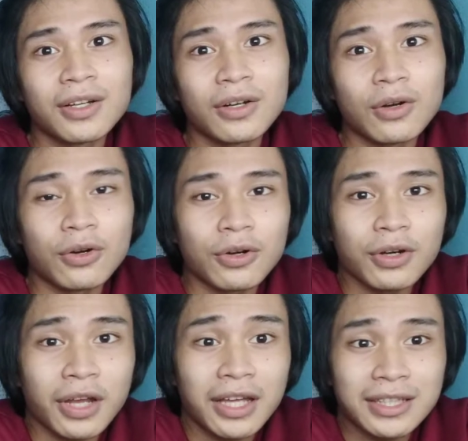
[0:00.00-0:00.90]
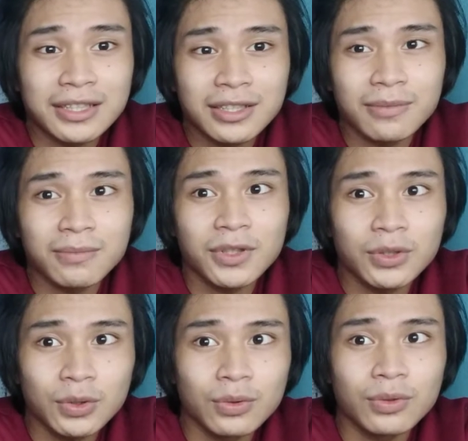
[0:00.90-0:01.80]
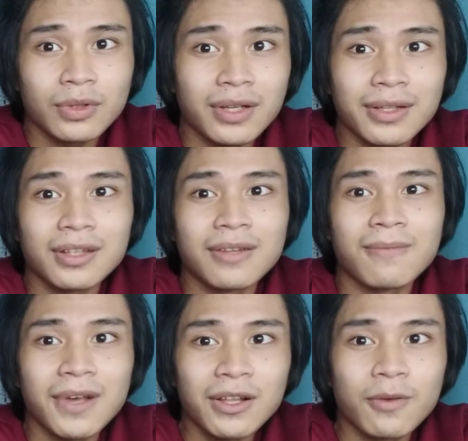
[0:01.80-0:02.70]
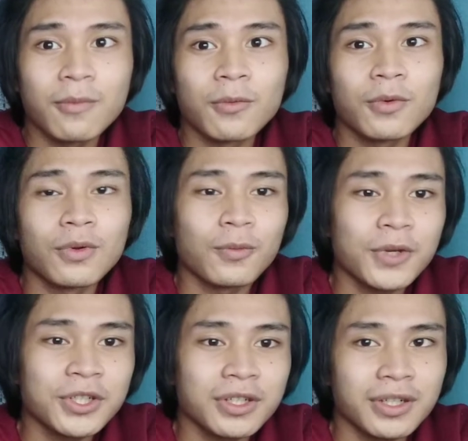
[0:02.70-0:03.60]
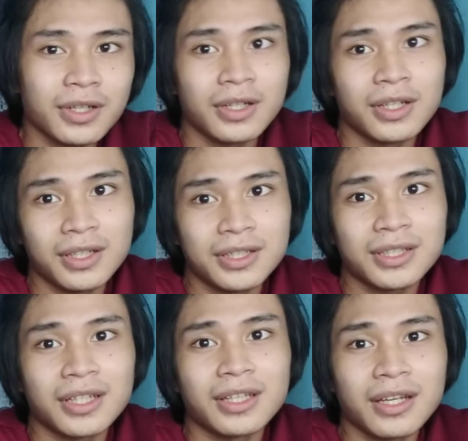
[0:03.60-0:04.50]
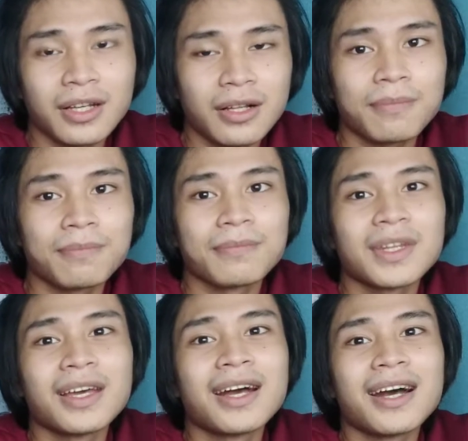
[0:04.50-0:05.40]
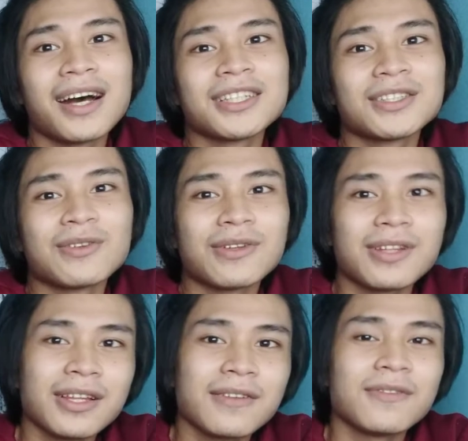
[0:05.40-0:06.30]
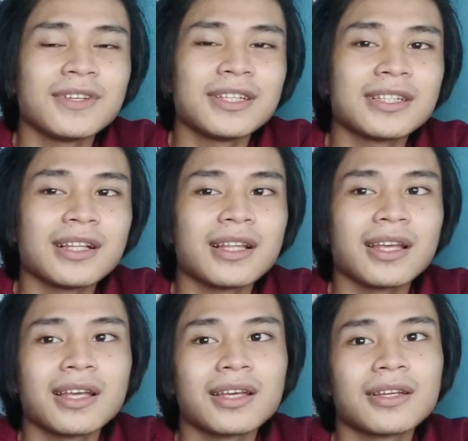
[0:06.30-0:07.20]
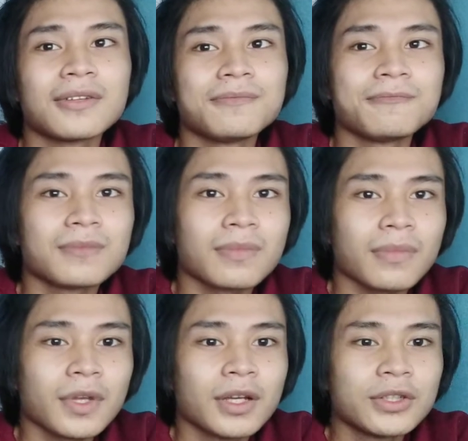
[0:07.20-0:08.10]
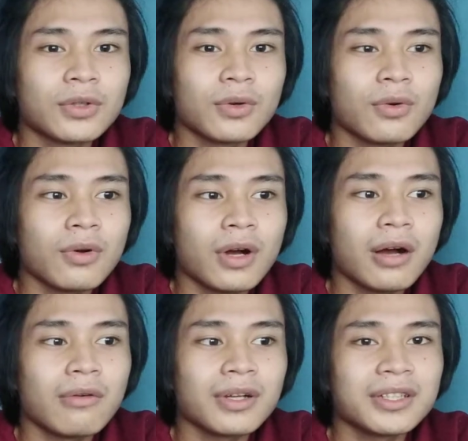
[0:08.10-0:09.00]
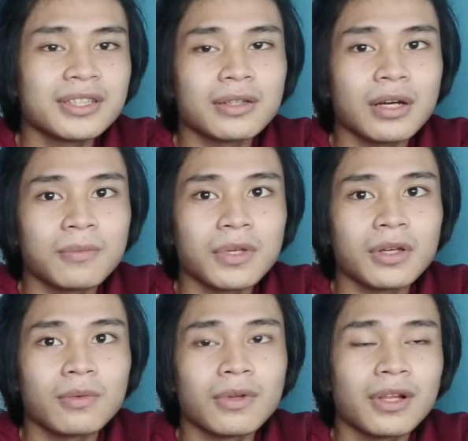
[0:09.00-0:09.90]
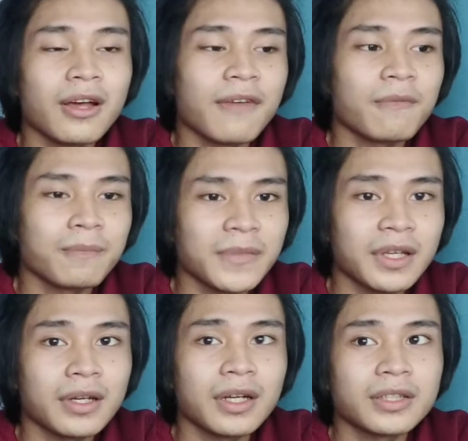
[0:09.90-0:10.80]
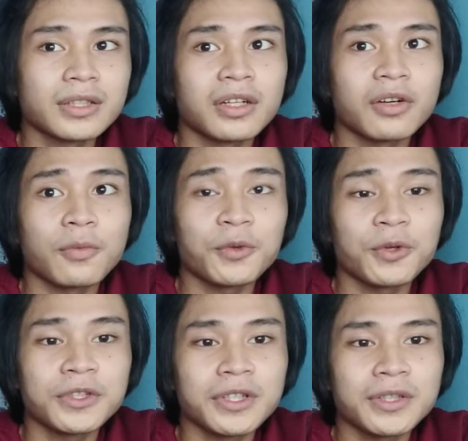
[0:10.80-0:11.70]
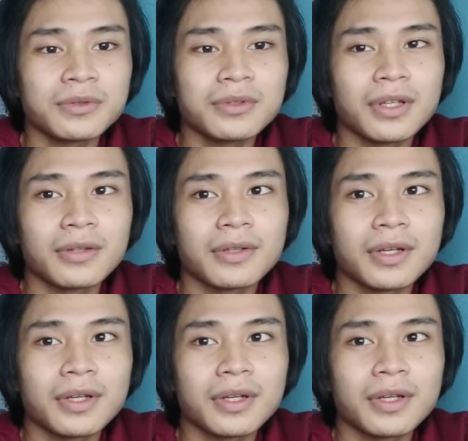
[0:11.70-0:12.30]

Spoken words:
or creating something new and develop which is can help us to live easily. So how can this topic will help me as a computer engineering student?